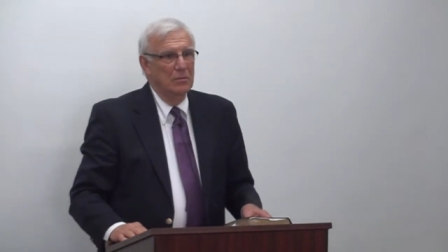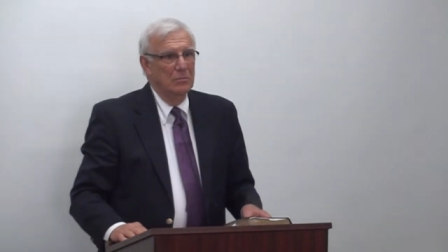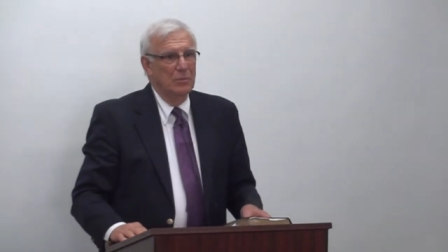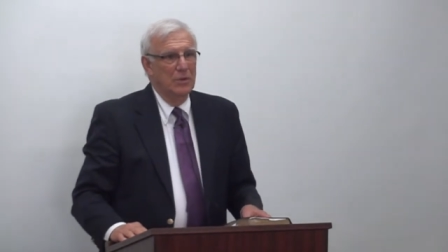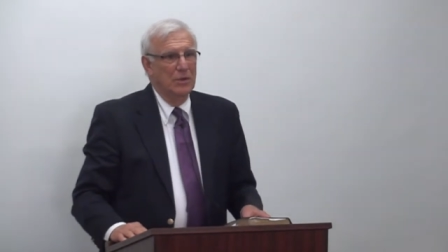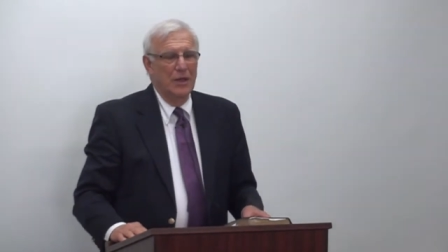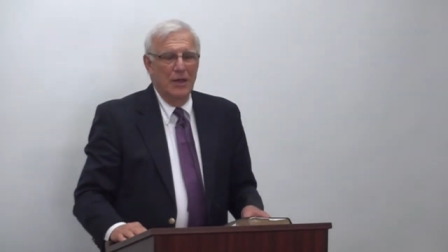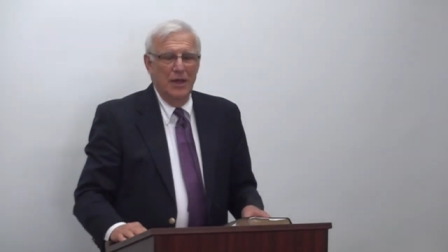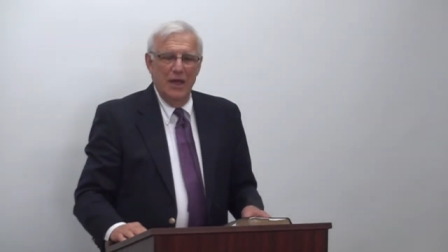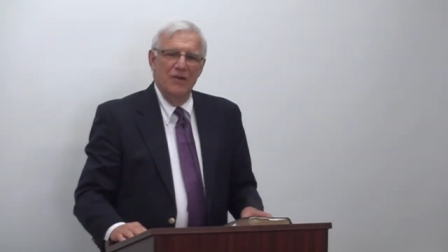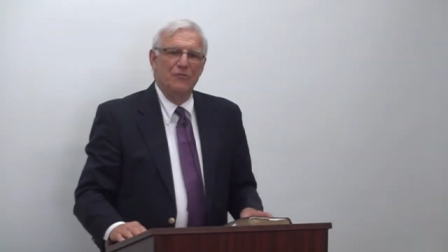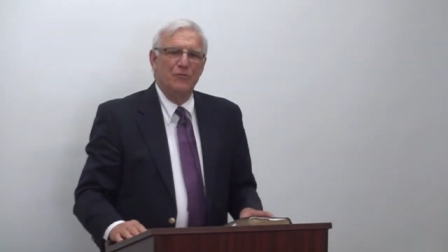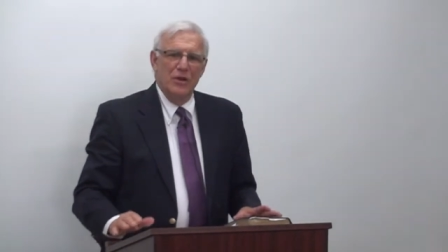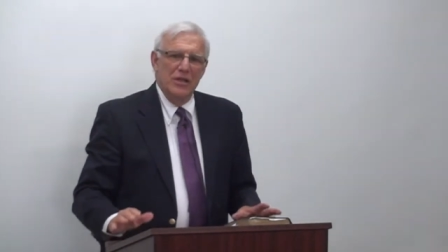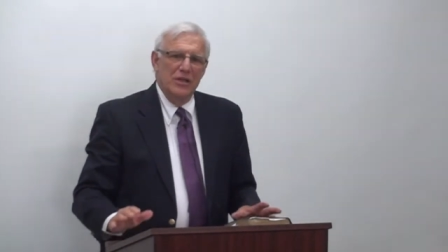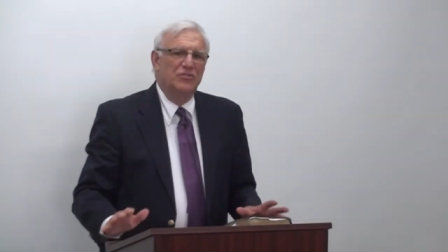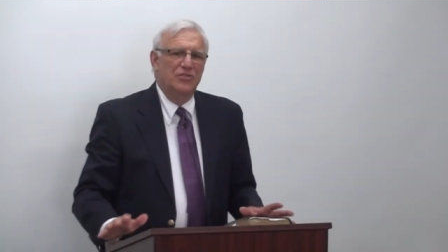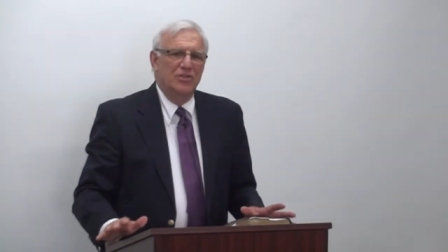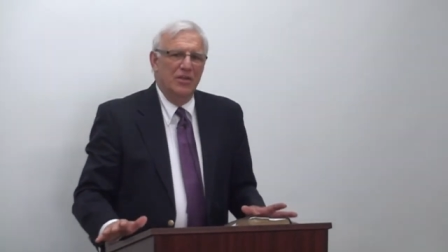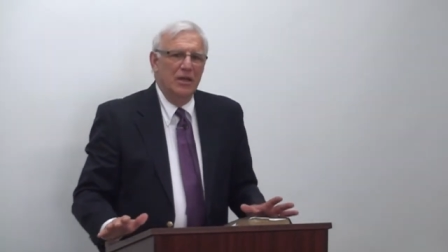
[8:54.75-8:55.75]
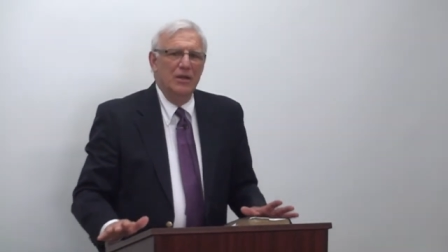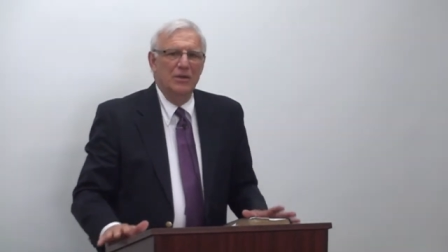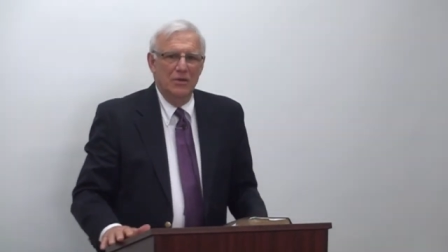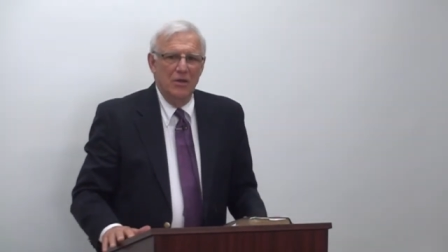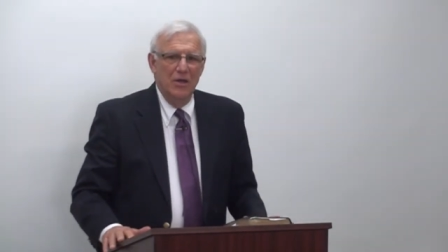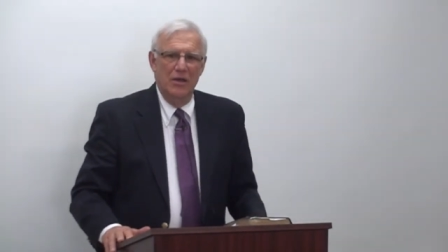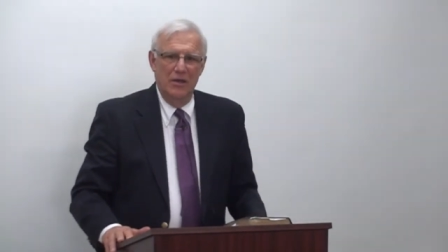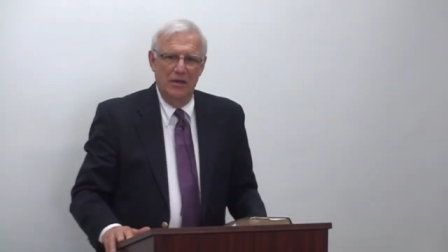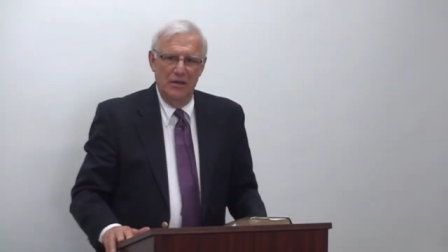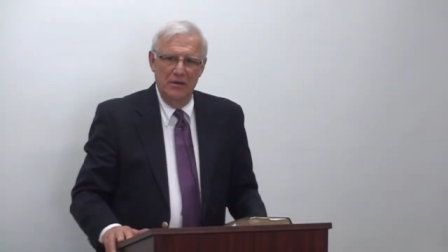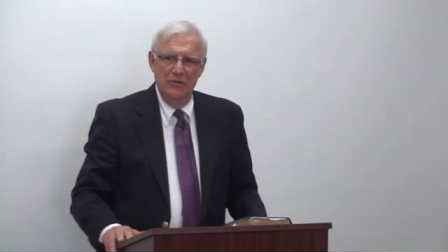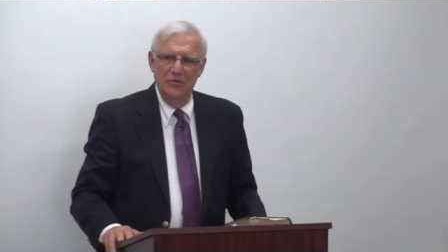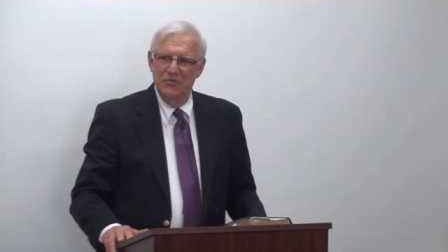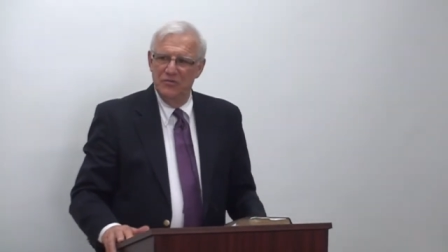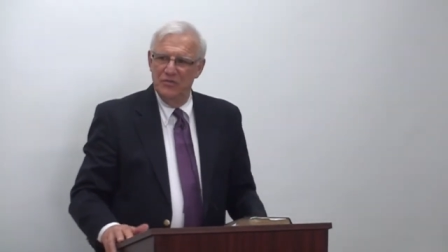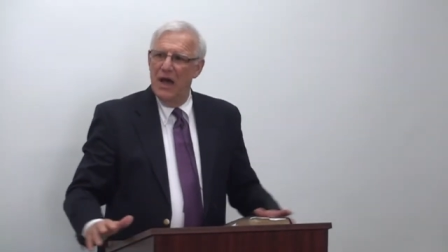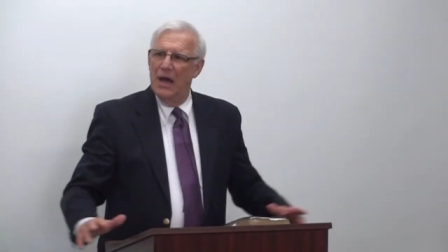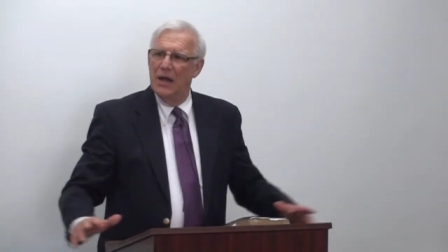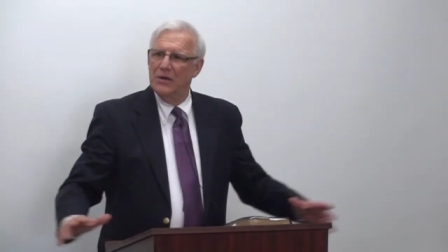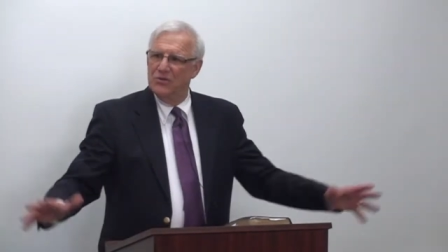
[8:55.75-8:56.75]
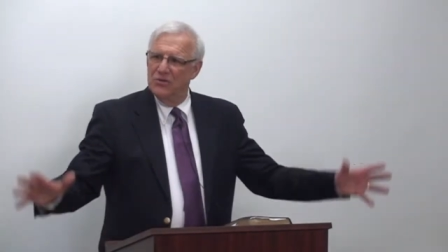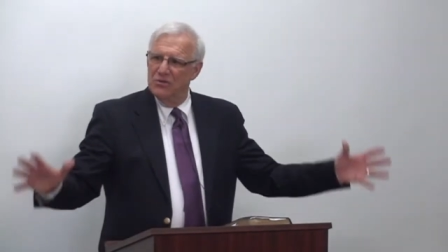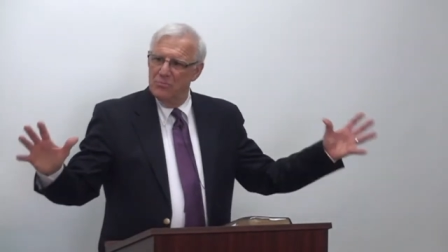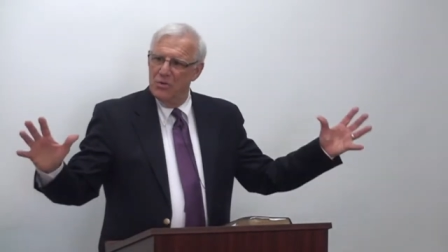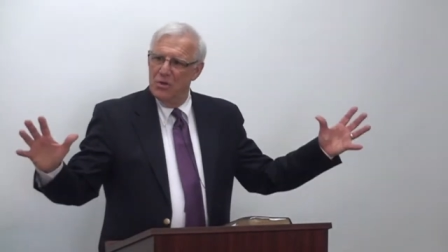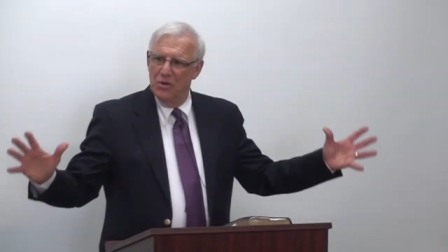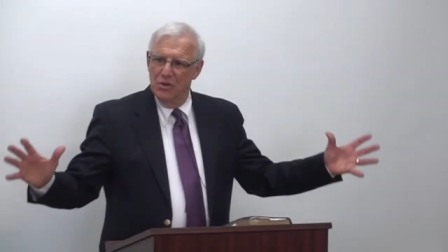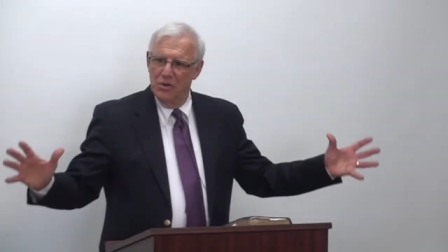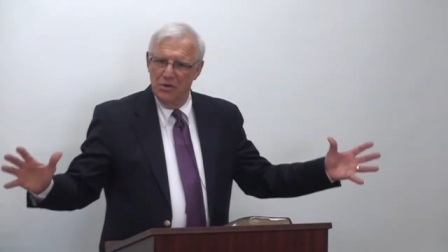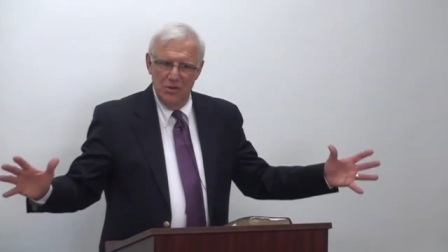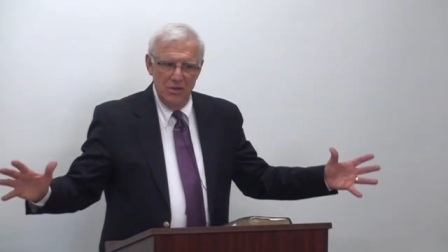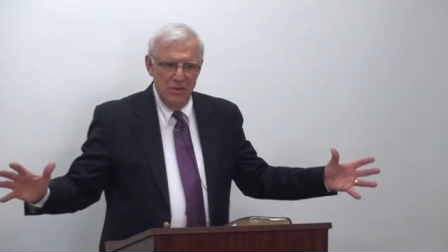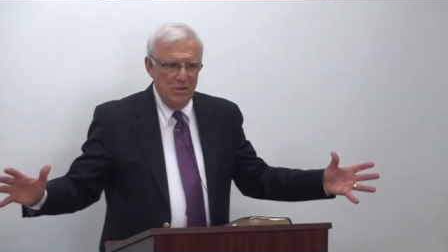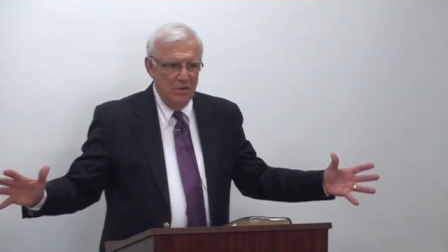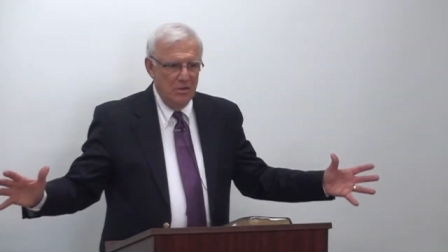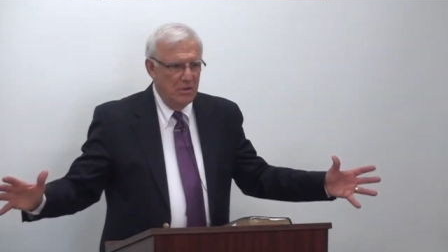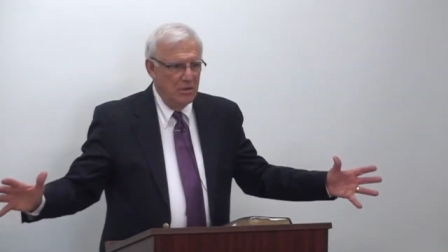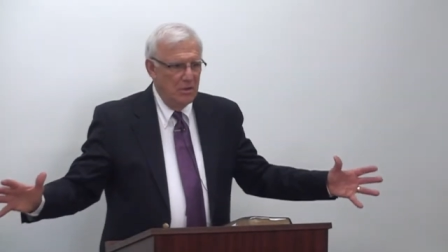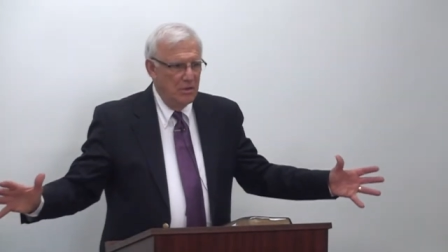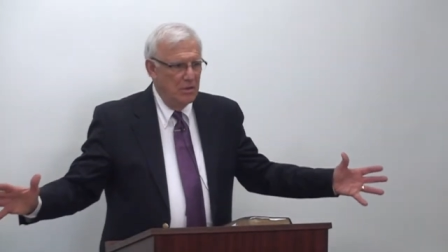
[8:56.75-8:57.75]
but every 10 days, that community